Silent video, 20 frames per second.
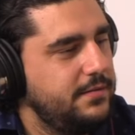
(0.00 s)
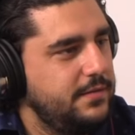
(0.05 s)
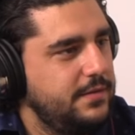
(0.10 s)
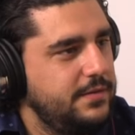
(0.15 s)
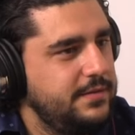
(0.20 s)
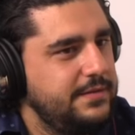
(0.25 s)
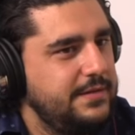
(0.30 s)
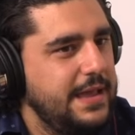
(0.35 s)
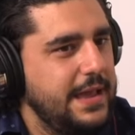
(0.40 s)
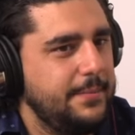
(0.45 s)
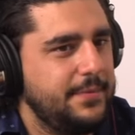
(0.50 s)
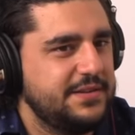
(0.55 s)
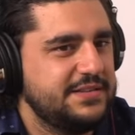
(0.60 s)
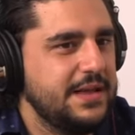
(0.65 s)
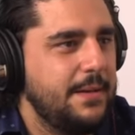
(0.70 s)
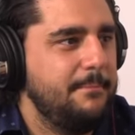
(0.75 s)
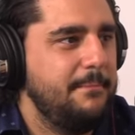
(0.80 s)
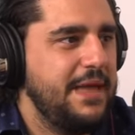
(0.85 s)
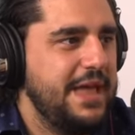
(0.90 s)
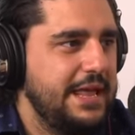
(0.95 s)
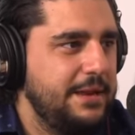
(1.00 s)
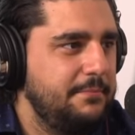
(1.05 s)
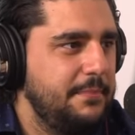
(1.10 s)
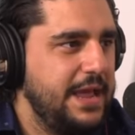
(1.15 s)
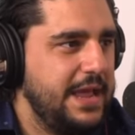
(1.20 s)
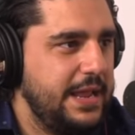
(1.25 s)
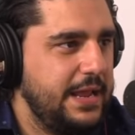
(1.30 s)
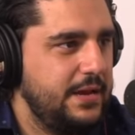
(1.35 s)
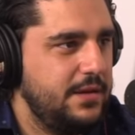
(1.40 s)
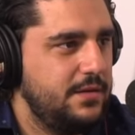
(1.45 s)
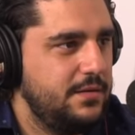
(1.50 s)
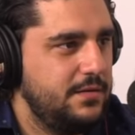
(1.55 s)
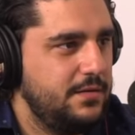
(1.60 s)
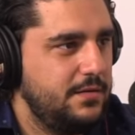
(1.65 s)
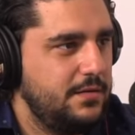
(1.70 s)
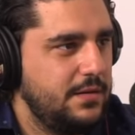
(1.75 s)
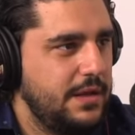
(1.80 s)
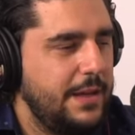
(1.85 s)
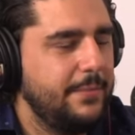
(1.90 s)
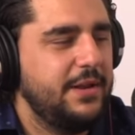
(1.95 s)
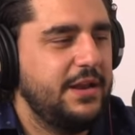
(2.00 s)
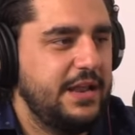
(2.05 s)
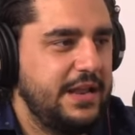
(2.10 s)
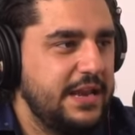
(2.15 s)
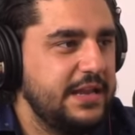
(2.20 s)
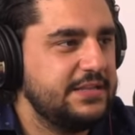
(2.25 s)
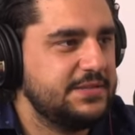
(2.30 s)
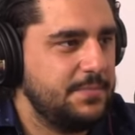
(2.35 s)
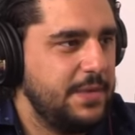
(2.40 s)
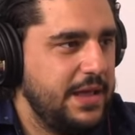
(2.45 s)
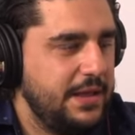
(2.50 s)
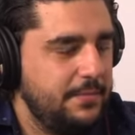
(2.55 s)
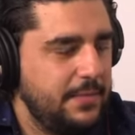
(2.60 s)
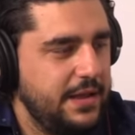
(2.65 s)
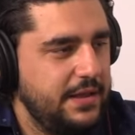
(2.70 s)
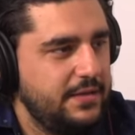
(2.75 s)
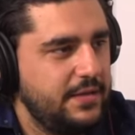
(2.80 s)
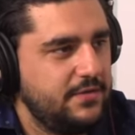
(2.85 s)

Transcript: Yeah, but it's not man-made. I mean, it is man-made.